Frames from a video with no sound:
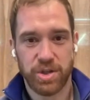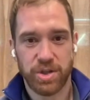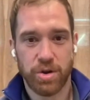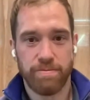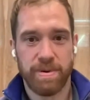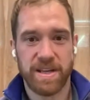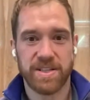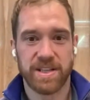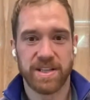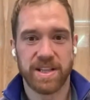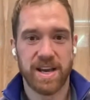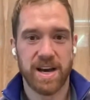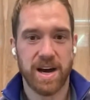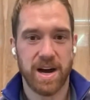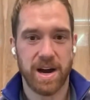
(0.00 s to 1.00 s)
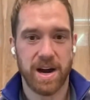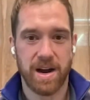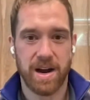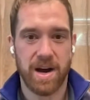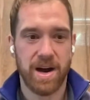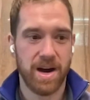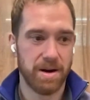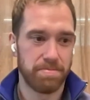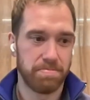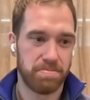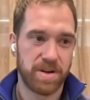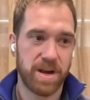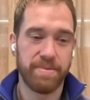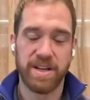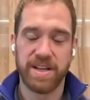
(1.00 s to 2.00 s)
you know, basically our our
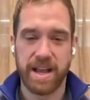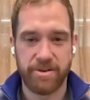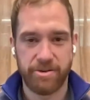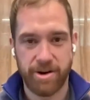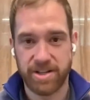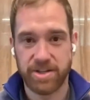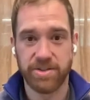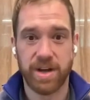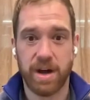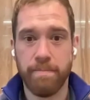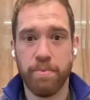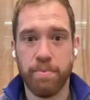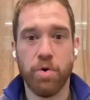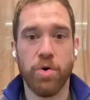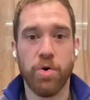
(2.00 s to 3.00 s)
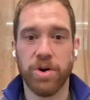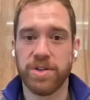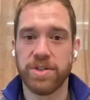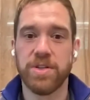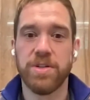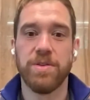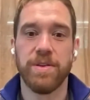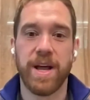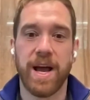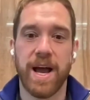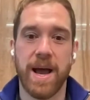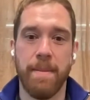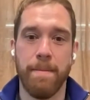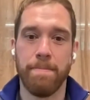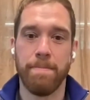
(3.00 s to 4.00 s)
company directors, our board
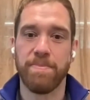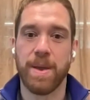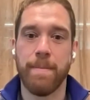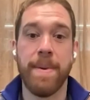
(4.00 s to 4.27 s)
um,